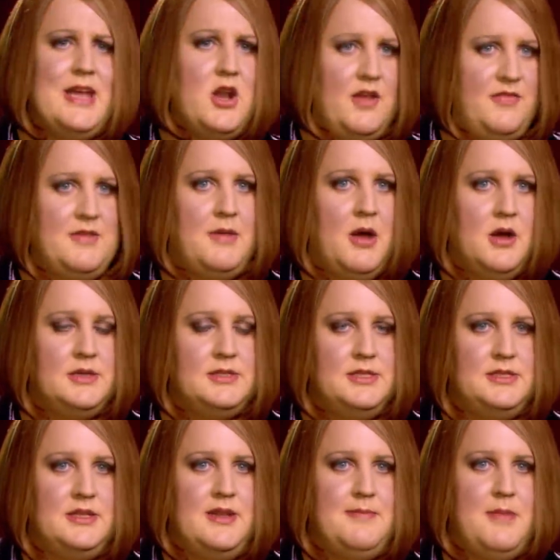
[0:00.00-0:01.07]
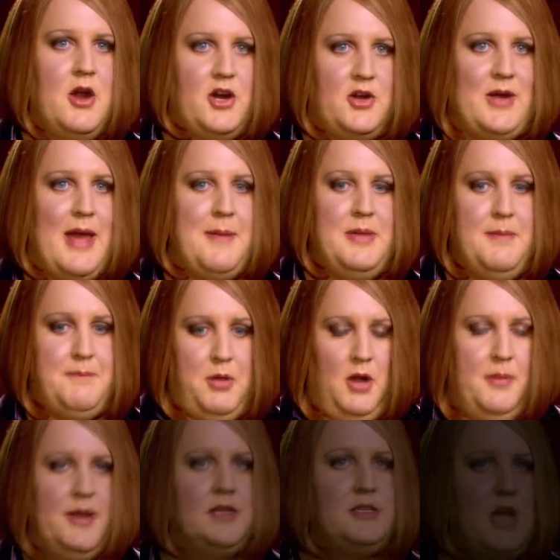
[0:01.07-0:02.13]
down off the boxes, and then Mark grabbed me and
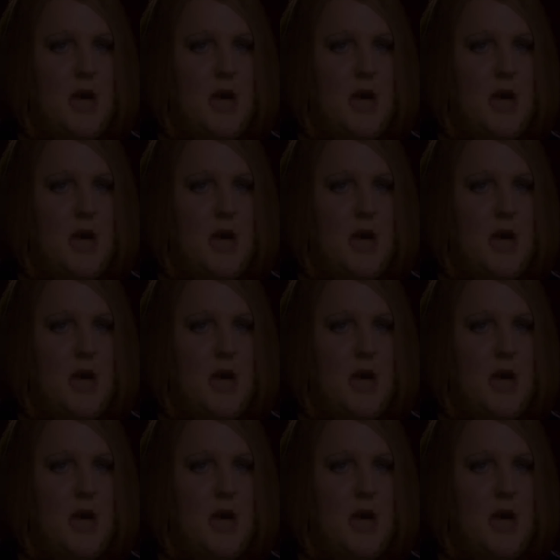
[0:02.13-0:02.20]
pulled me on